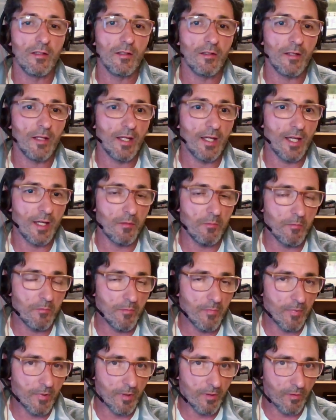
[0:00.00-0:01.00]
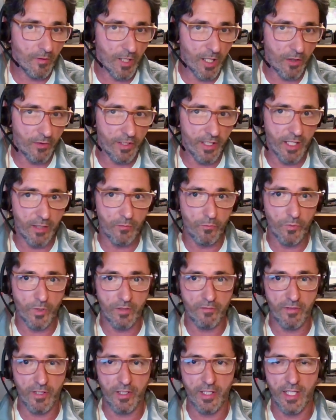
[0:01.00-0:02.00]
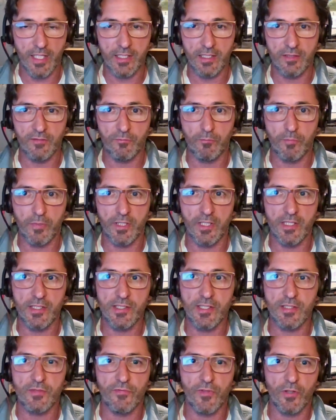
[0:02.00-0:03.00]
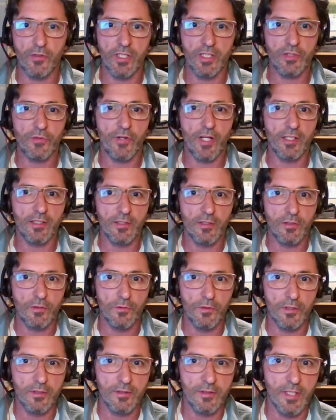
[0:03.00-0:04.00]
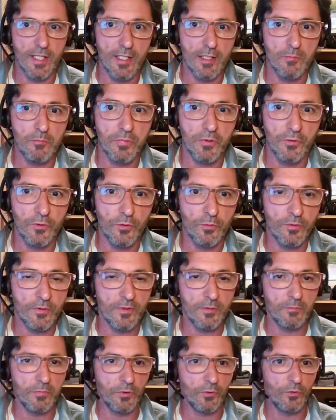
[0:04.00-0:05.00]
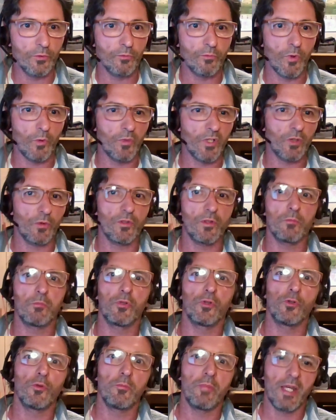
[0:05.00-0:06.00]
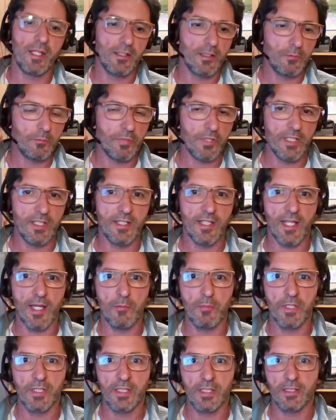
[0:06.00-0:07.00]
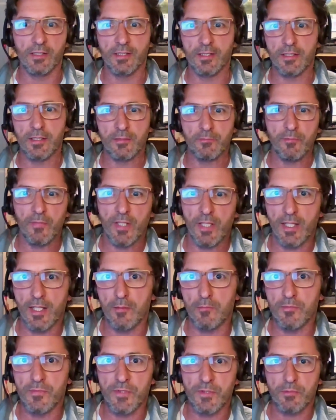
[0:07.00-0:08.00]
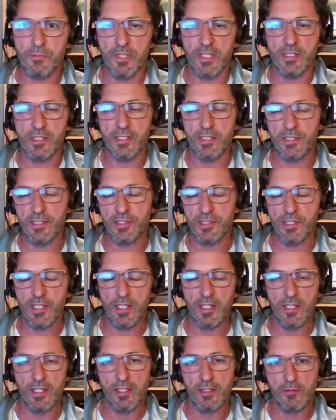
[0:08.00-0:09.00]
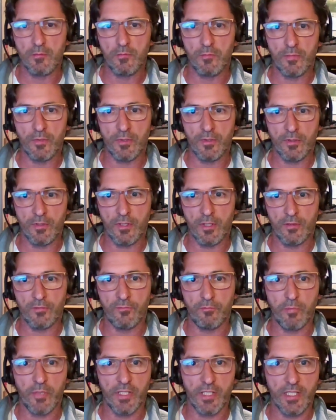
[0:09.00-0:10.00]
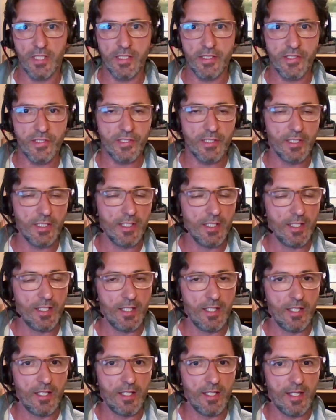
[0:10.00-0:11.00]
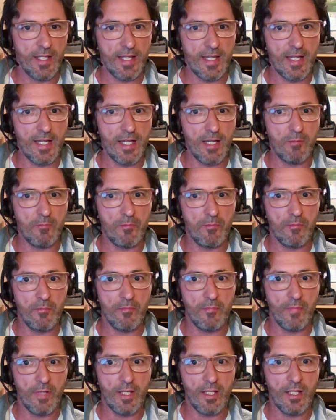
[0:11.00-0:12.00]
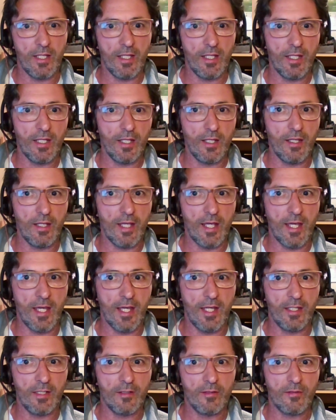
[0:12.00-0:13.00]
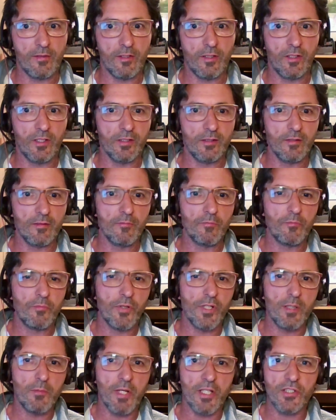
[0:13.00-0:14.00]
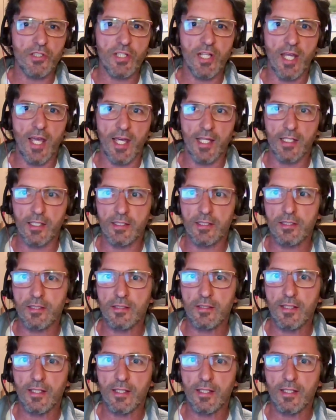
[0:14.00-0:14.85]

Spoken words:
Um, one of our native bees is very attracted to it. What we call the blue banded bee, the Amygilla species of bees. Um, and you can pretty much hack it.